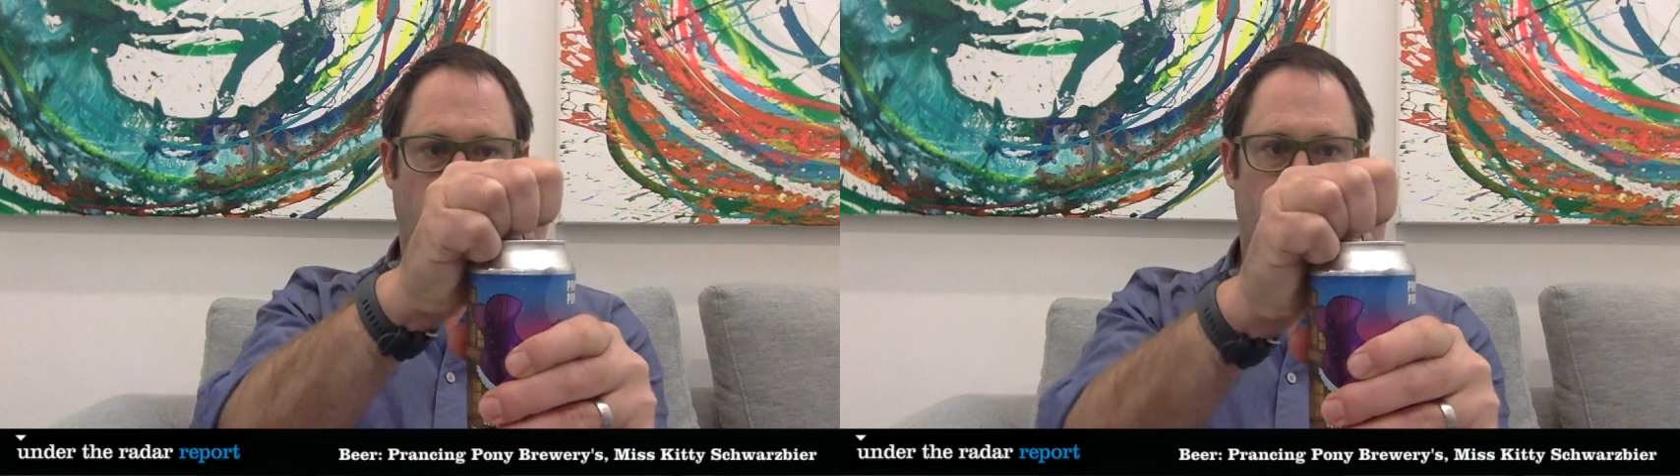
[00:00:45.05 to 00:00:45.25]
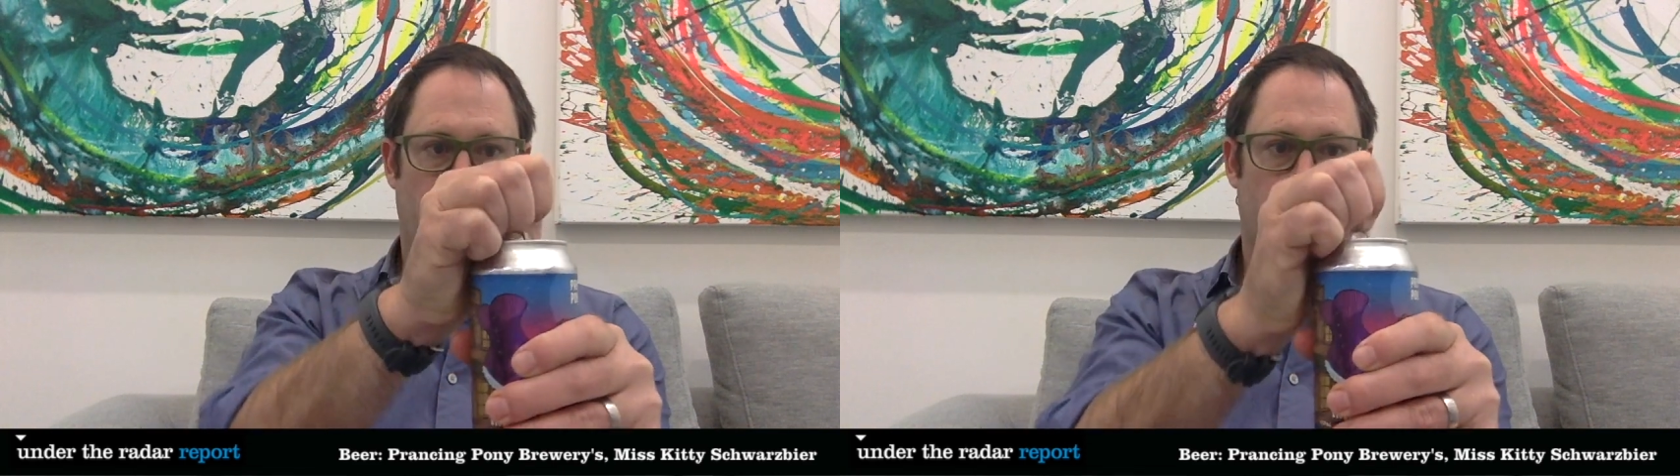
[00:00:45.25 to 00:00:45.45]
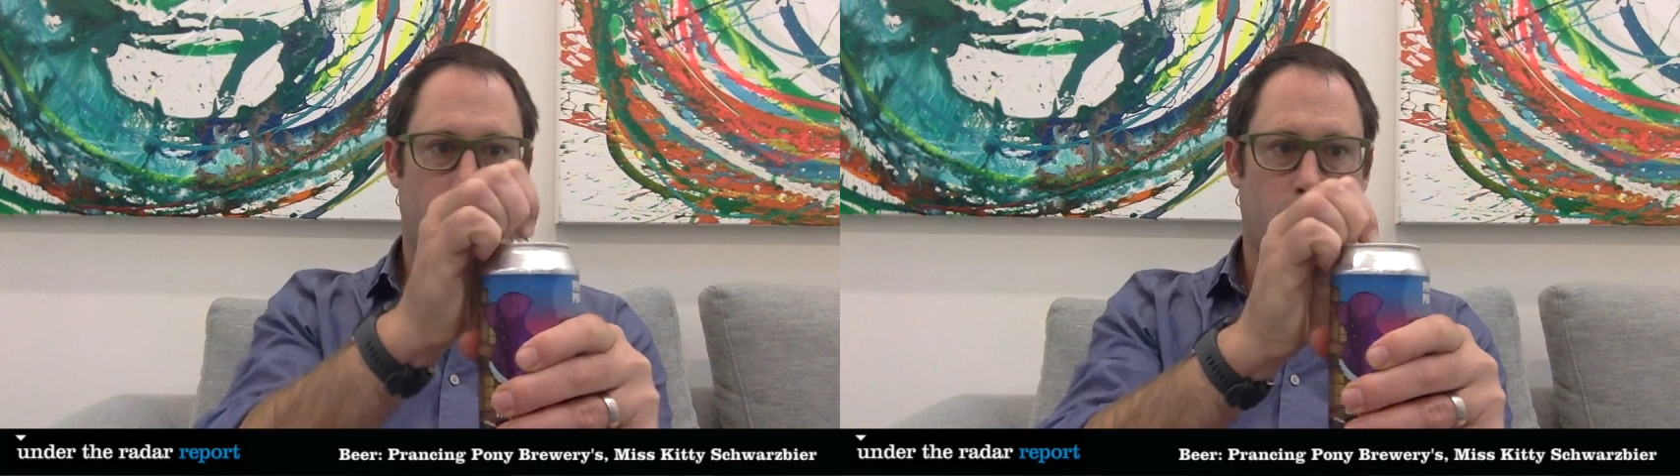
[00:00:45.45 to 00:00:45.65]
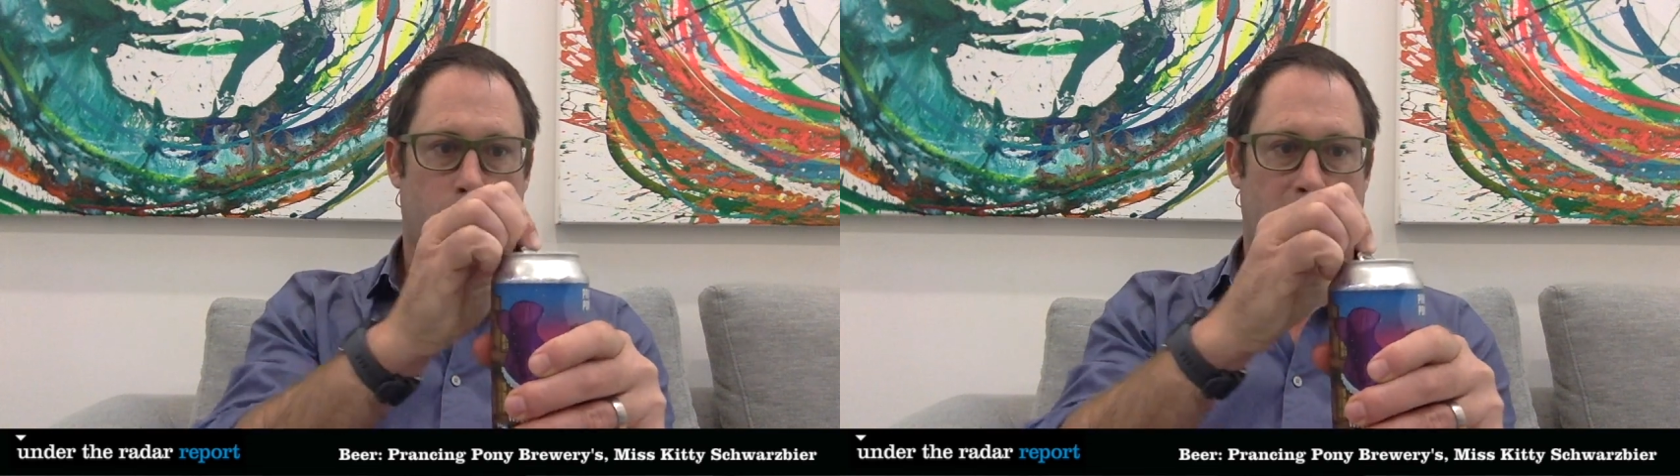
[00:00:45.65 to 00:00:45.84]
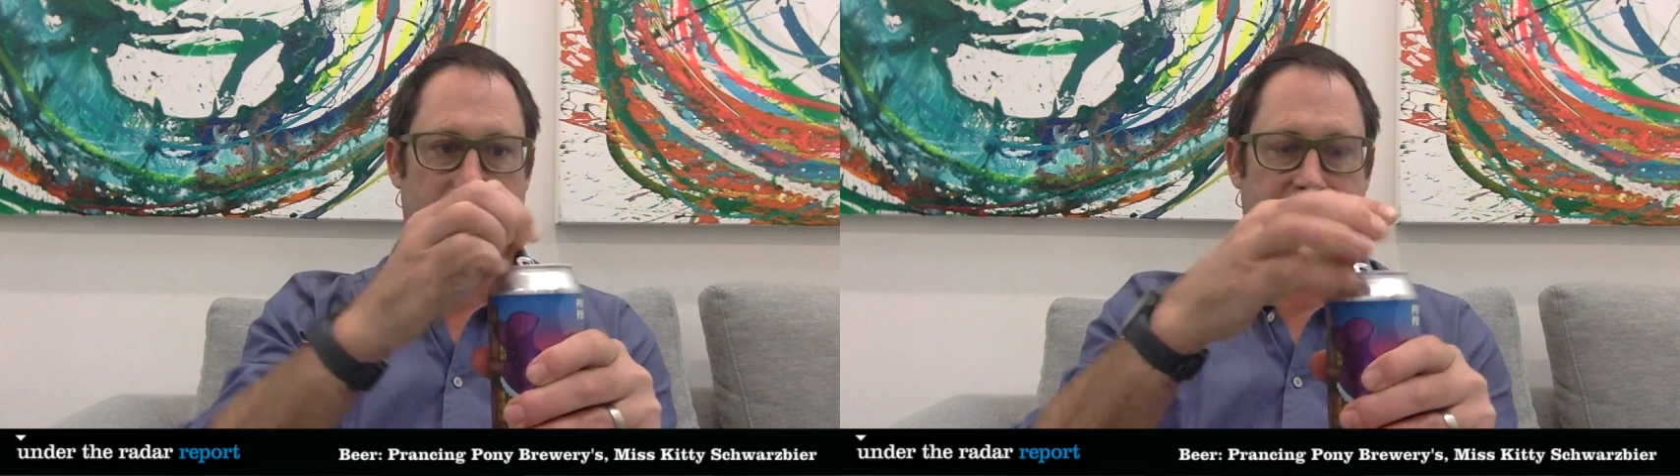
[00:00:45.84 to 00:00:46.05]
Oh,
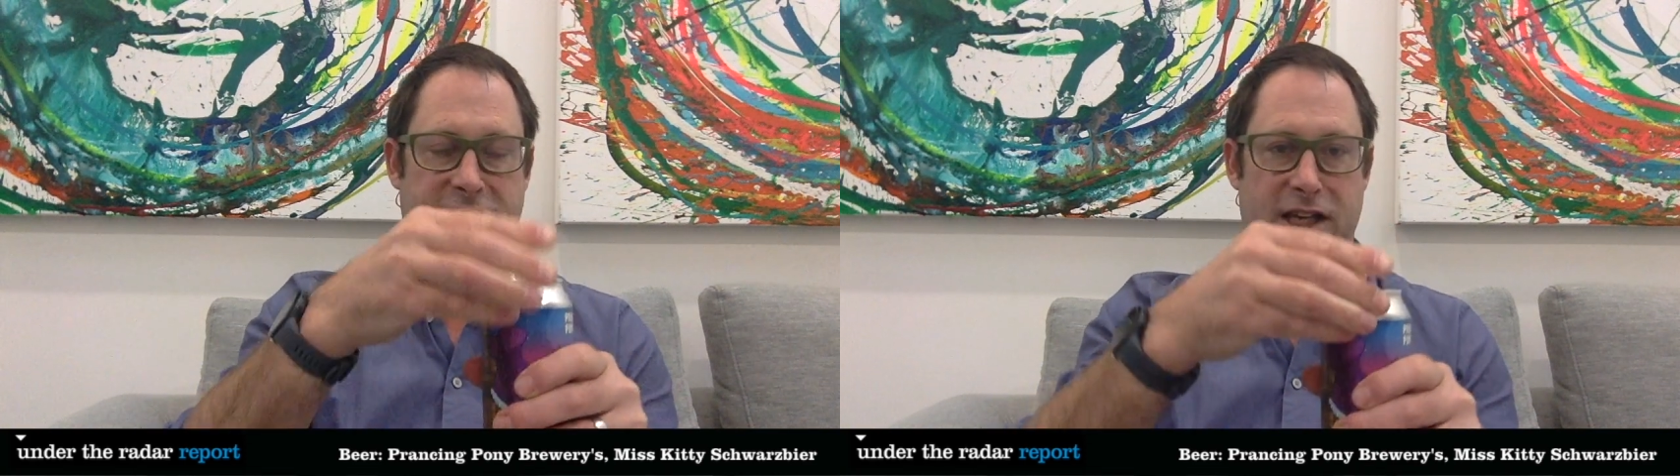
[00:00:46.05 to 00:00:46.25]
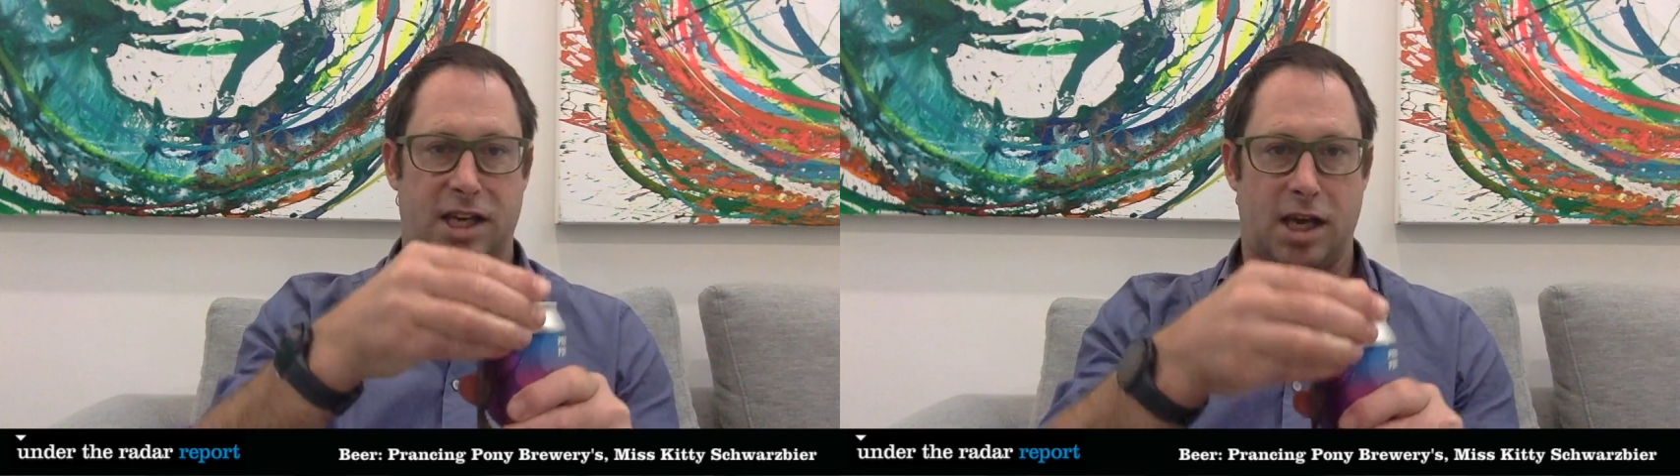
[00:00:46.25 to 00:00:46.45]
let's see